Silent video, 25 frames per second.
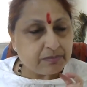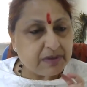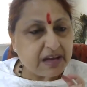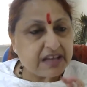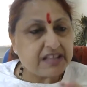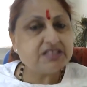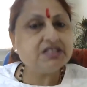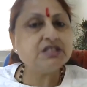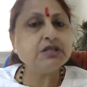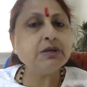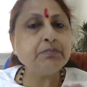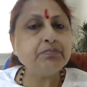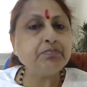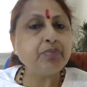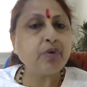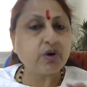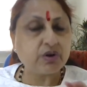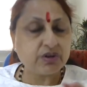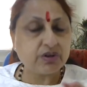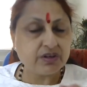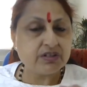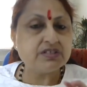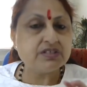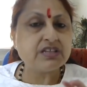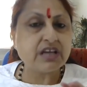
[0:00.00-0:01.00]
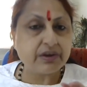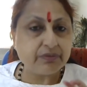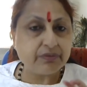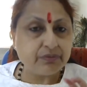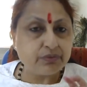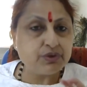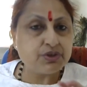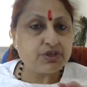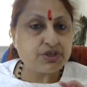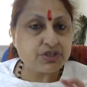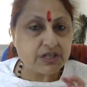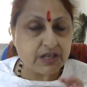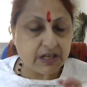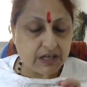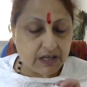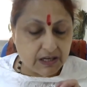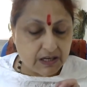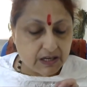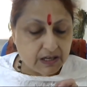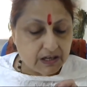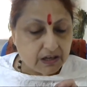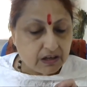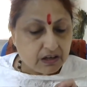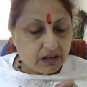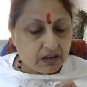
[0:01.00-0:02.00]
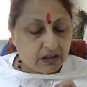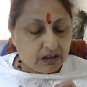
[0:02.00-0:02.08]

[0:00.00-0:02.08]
immense importance, I would say,